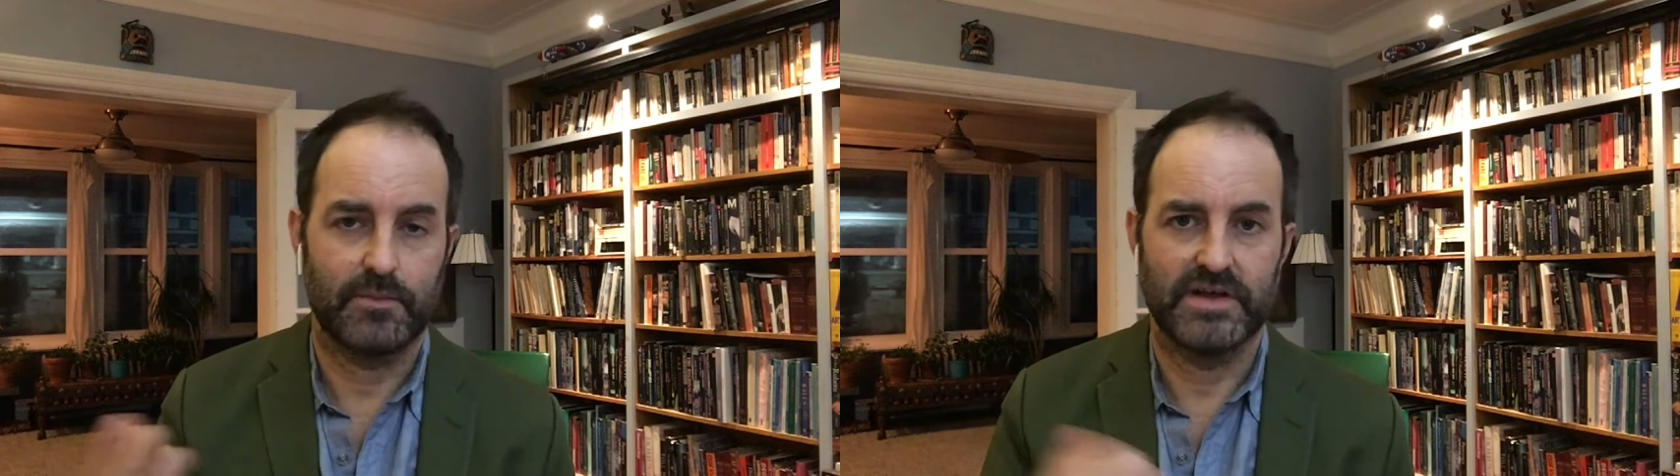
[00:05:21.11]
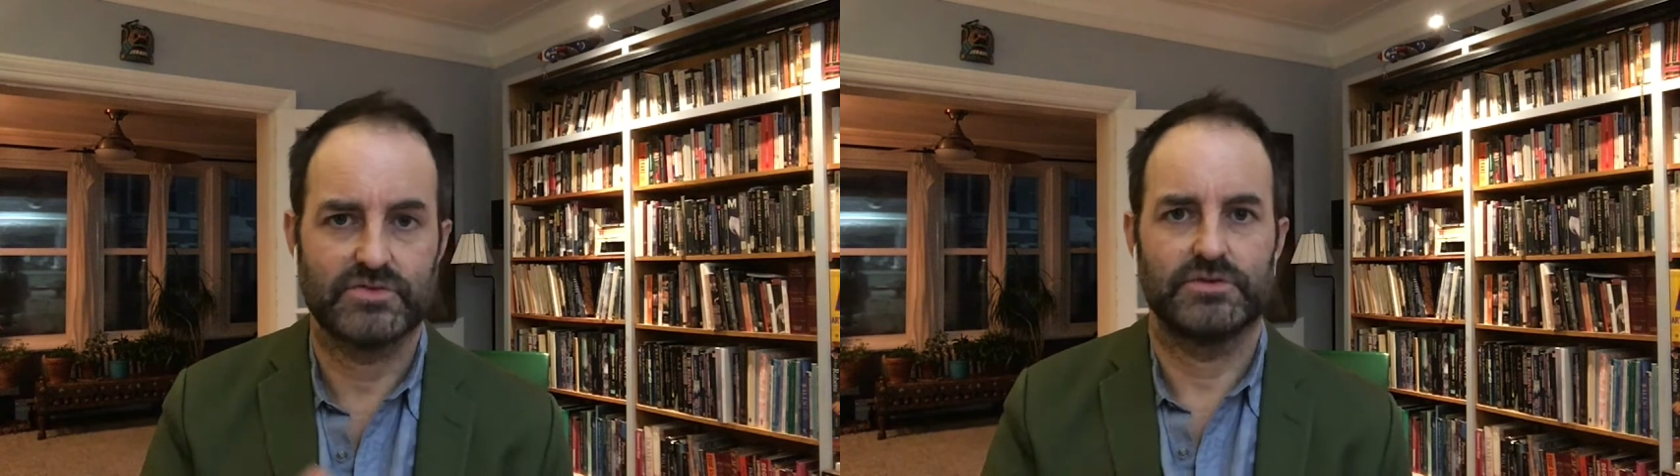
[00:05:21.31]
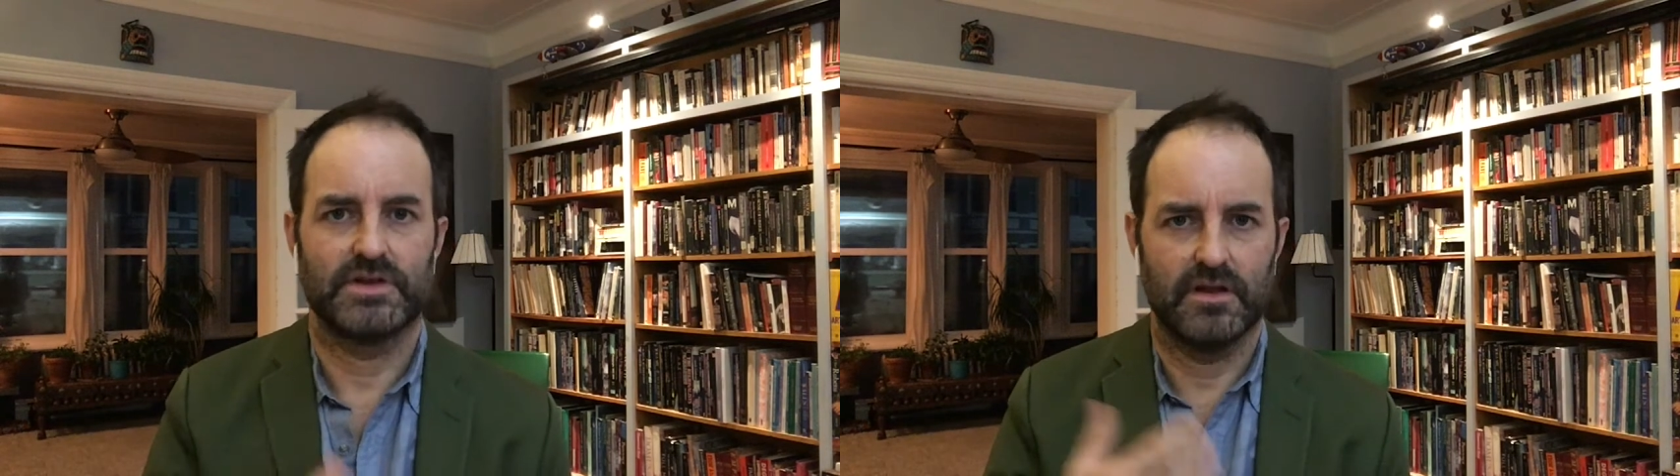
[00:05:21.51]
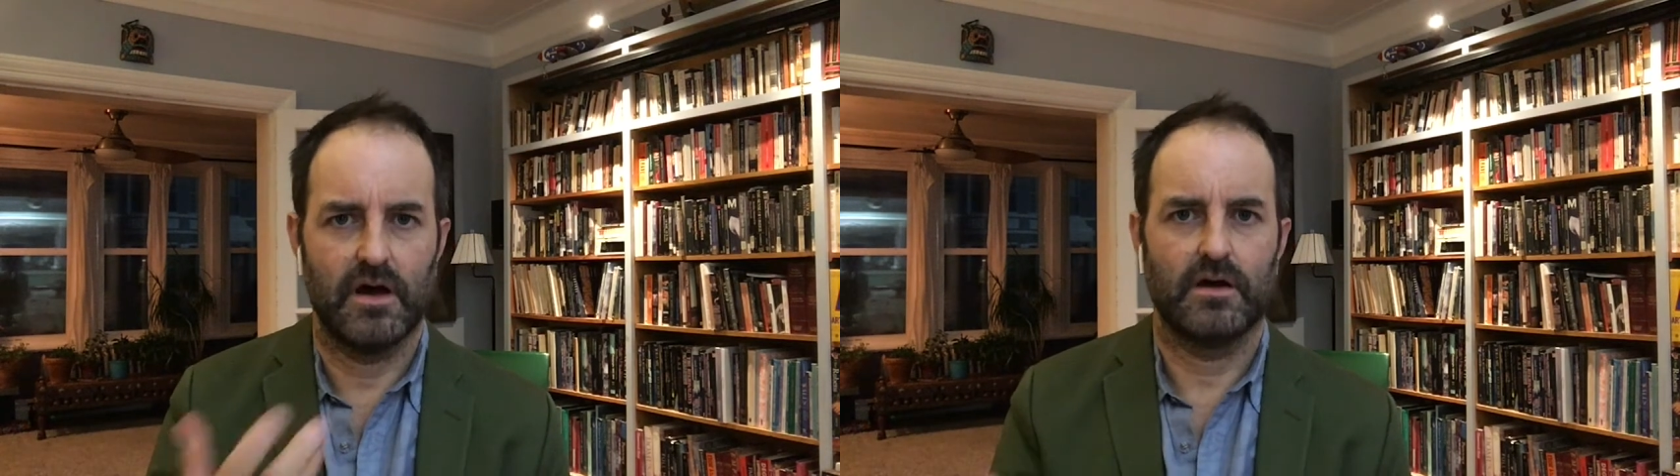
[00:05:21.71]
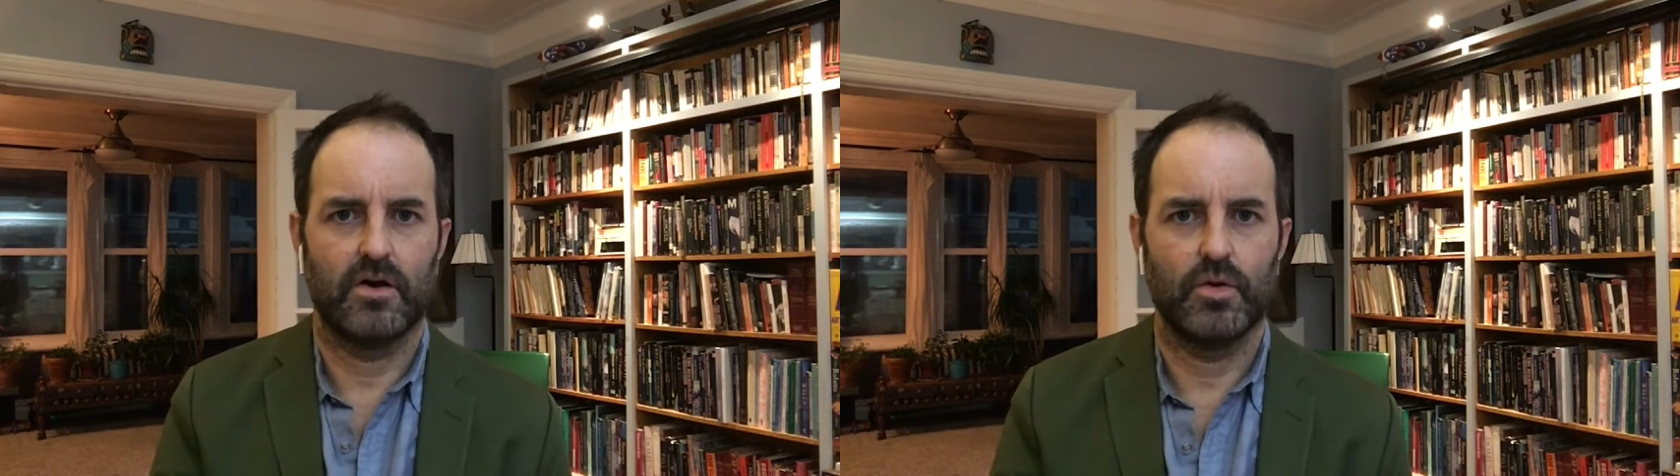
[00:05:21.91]
So it's a long
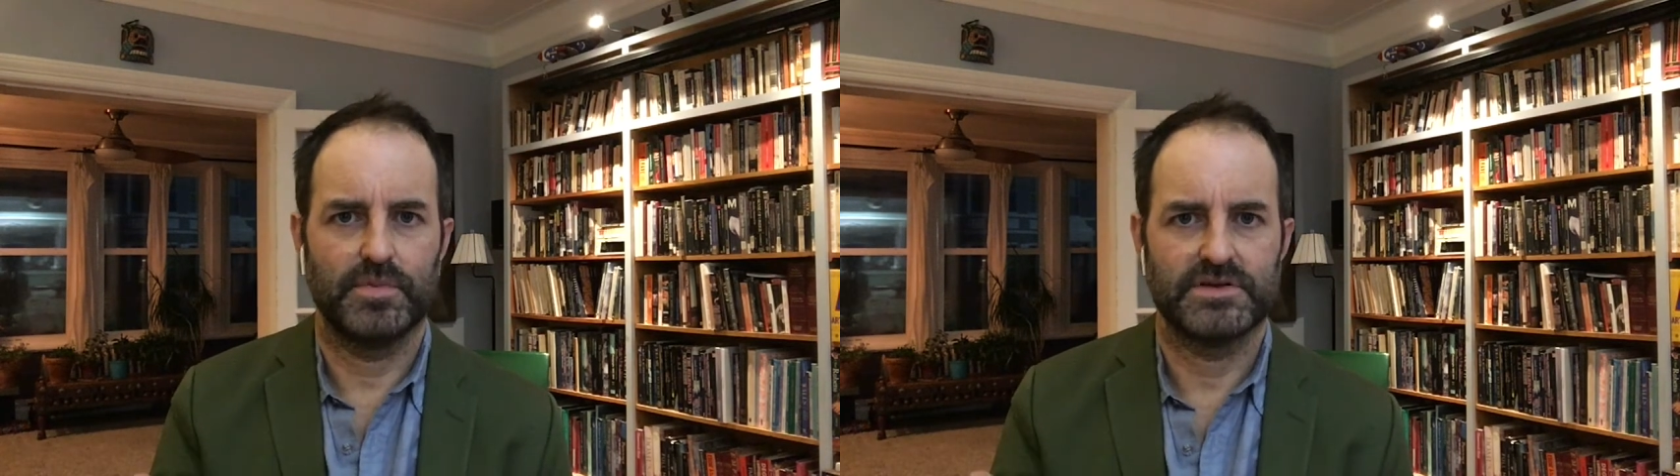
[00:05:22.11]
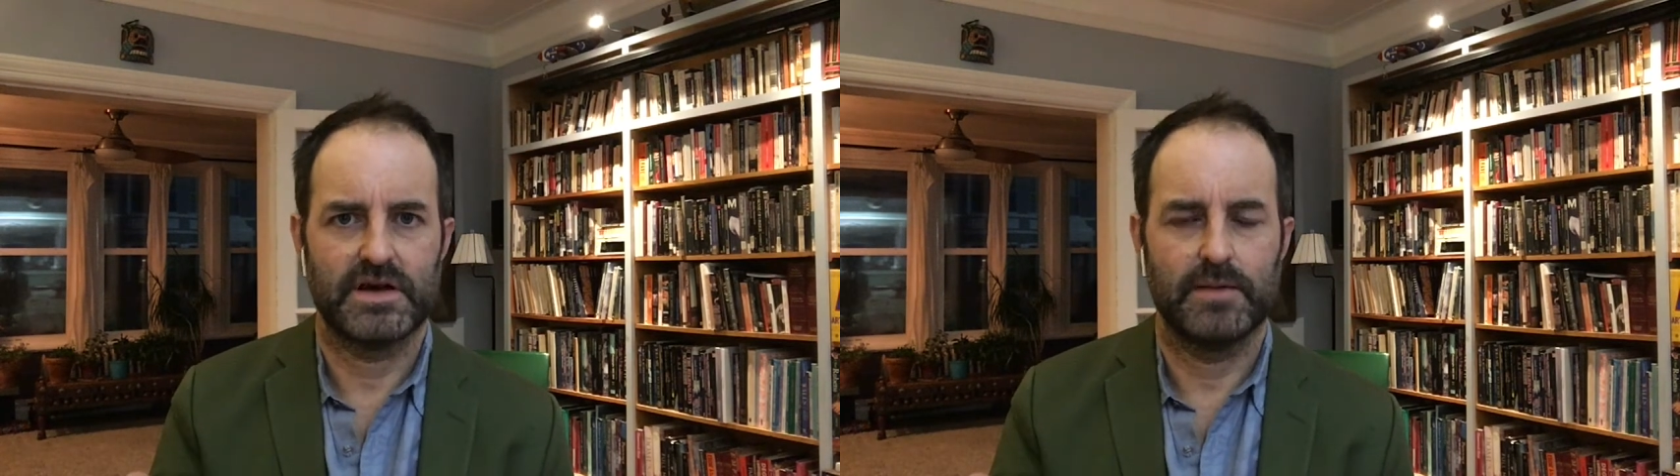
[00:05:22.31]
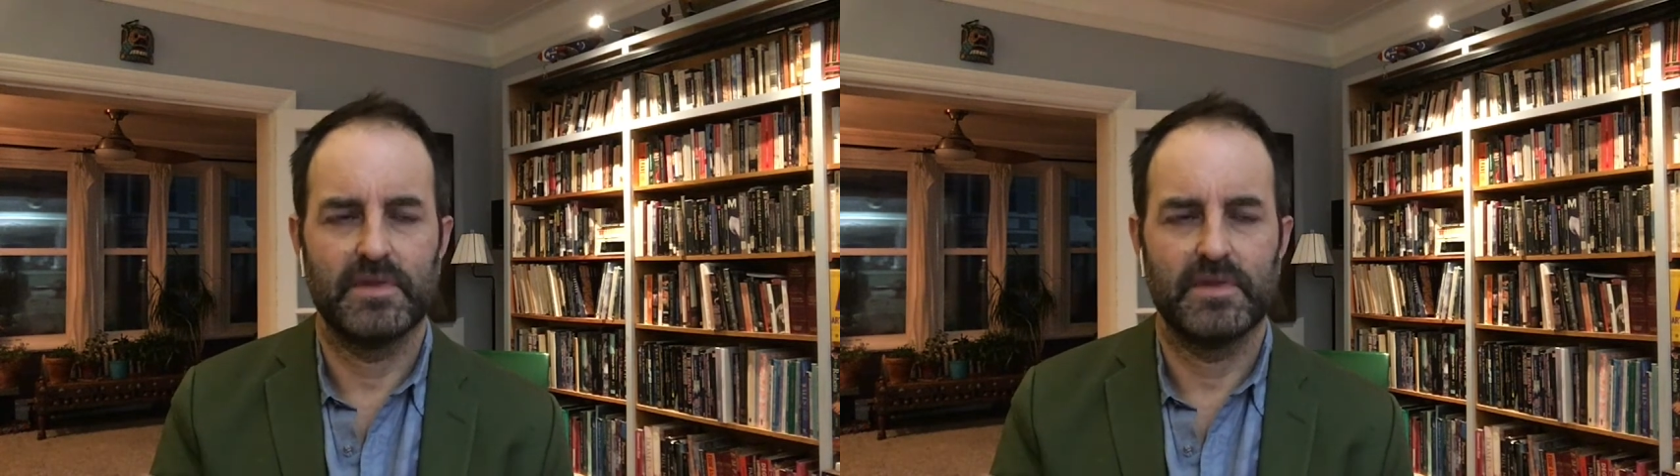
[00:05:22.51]
open time.